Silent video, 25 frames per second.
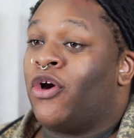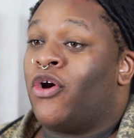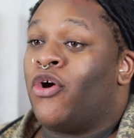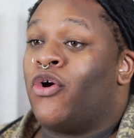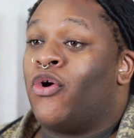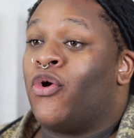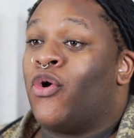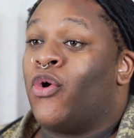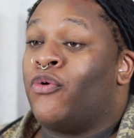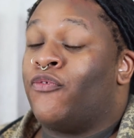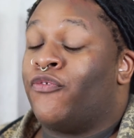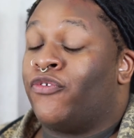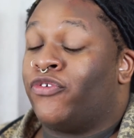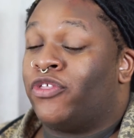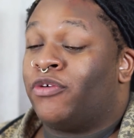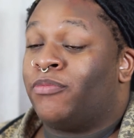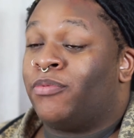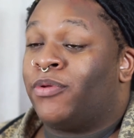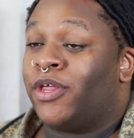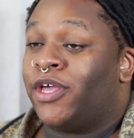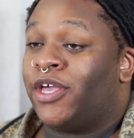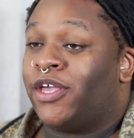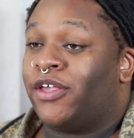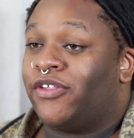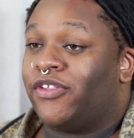all over the
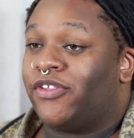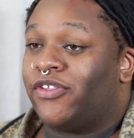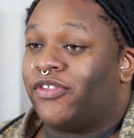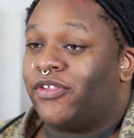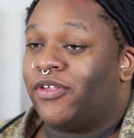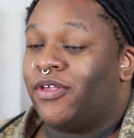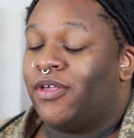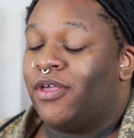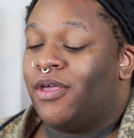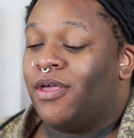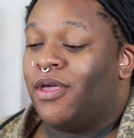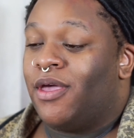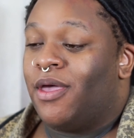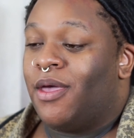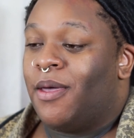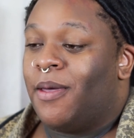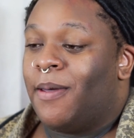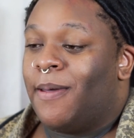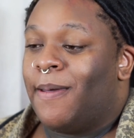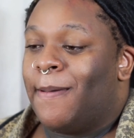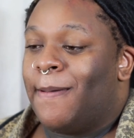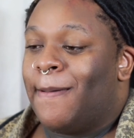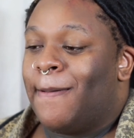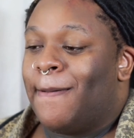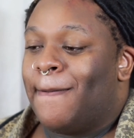place.
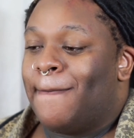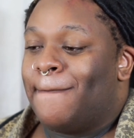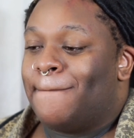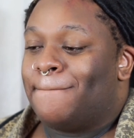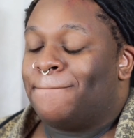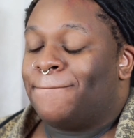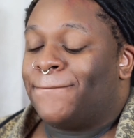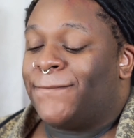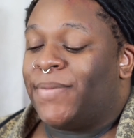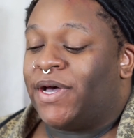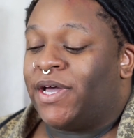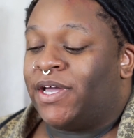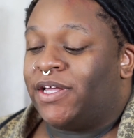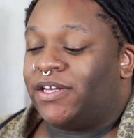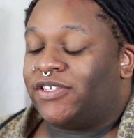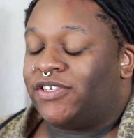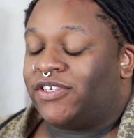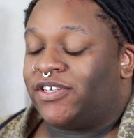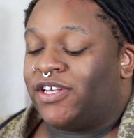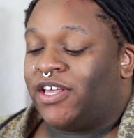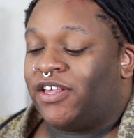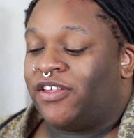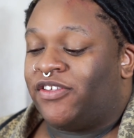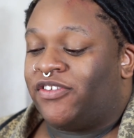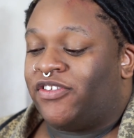But
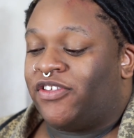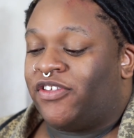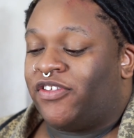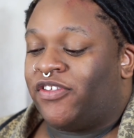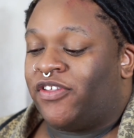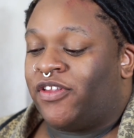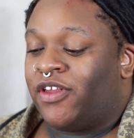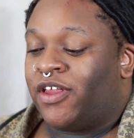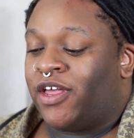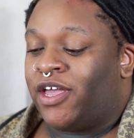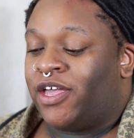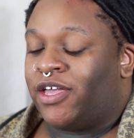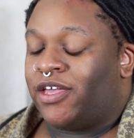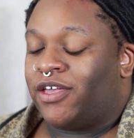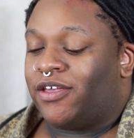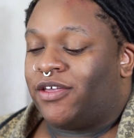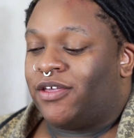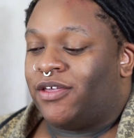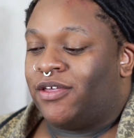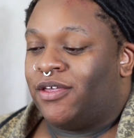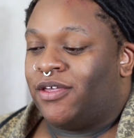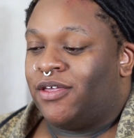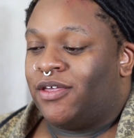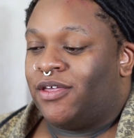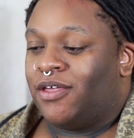it's just like,
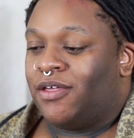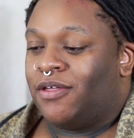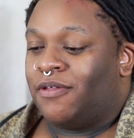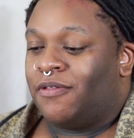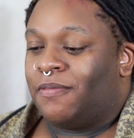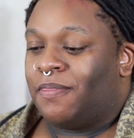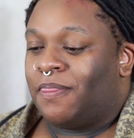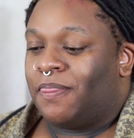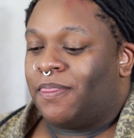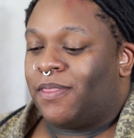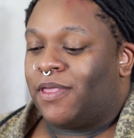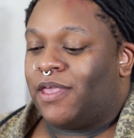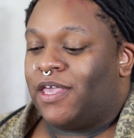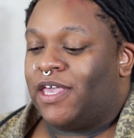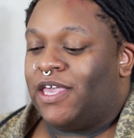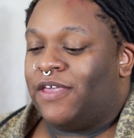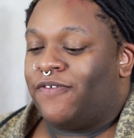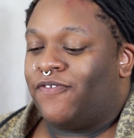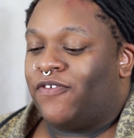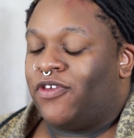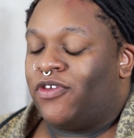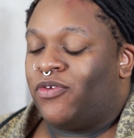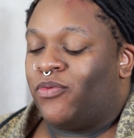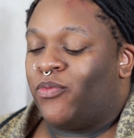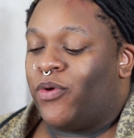
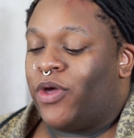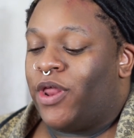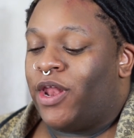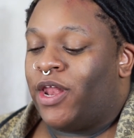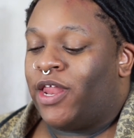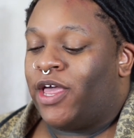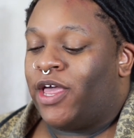even when